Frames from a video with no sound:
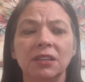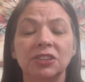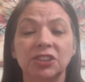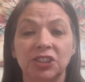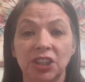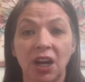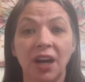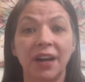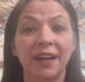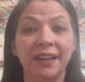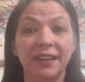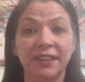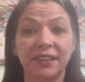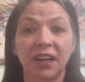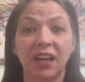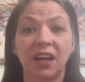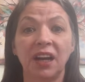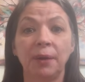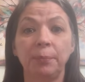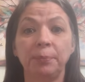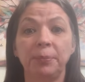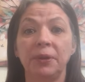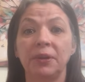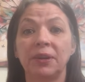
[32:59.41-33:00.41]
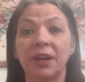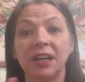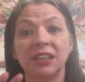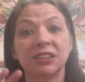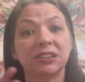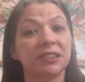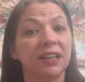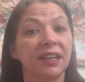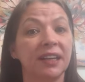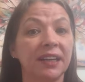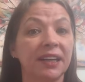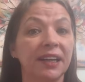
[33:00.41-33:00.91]
Johnny Depp, you
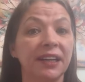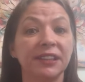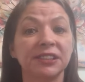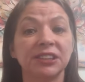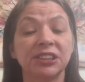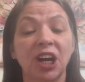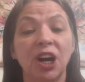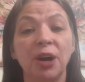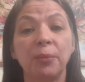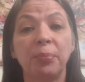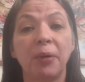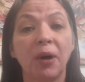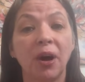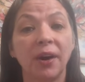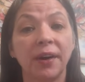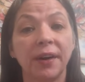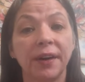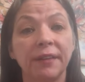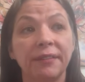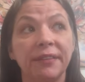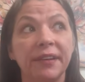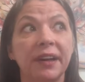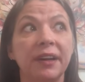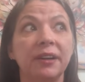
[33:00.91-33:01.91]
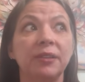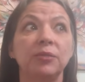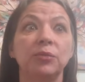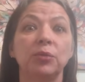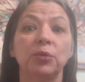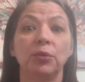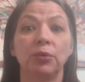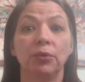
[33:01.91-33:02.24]
guys think he's not part of it?